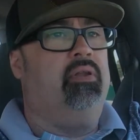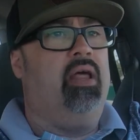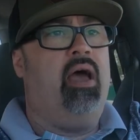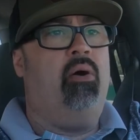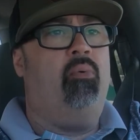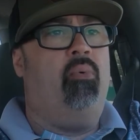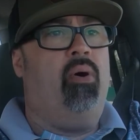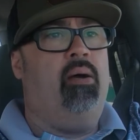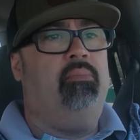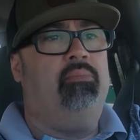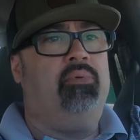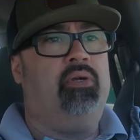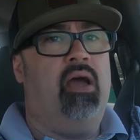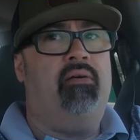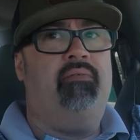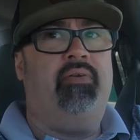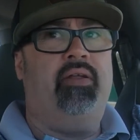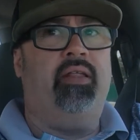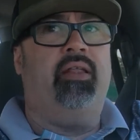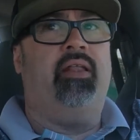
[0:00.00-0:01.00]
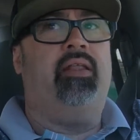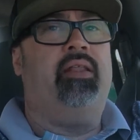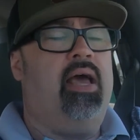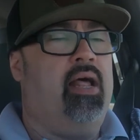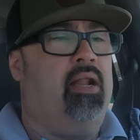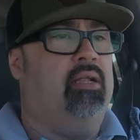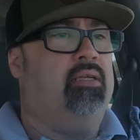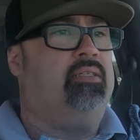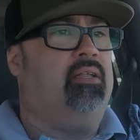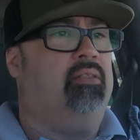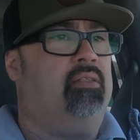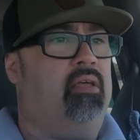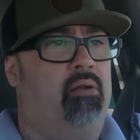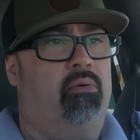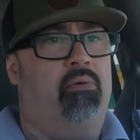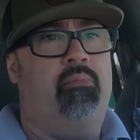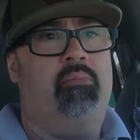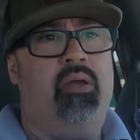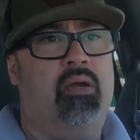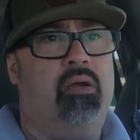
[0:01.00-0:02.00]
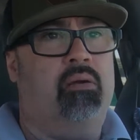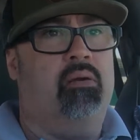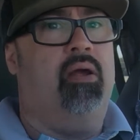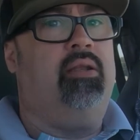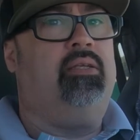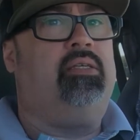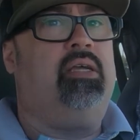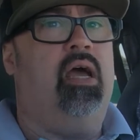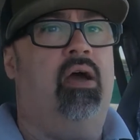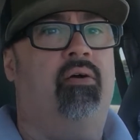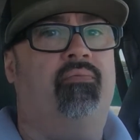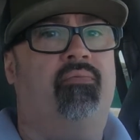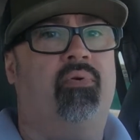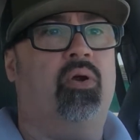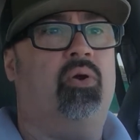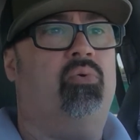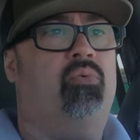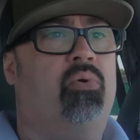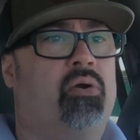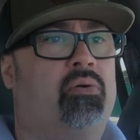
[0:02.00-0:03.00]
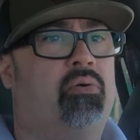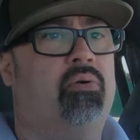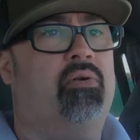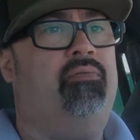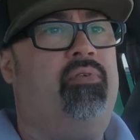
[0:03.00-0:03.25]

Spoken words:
now while I'm driving into Dallas, I thought it would be a great time for a quick